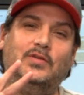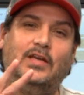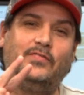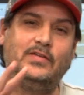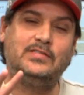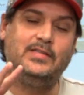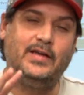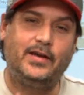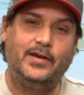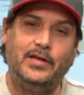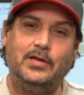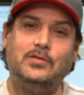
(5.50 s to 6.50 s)
different
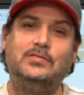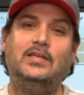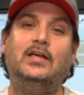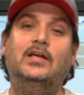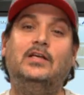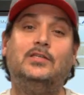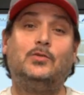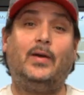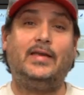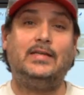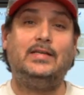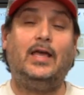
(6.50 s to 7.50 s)
scenarios so
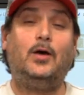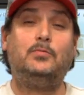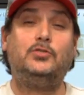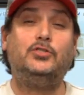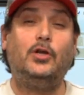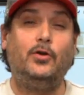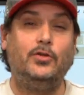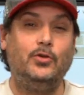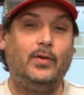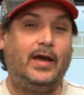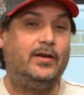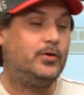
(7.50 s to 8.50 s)
I can help show
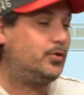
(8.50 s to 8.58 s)
you how to